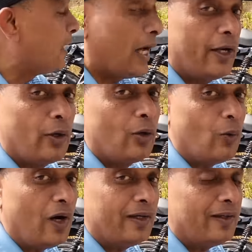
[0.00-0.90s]
I don't
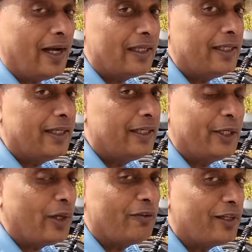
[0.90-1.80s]
know what Harley
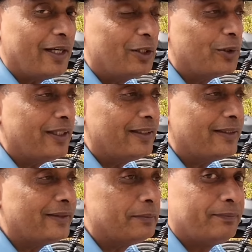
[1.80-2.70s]
and Hero have done to it.
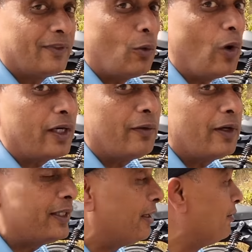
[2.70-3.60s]

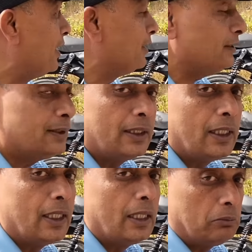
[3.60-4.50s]
Whatever they have done,
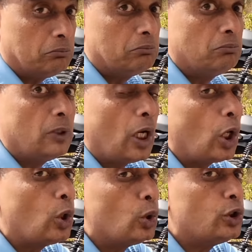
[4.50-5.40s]

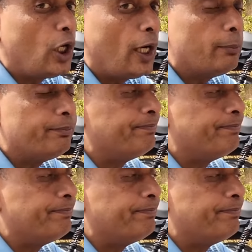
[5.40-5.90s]
good job.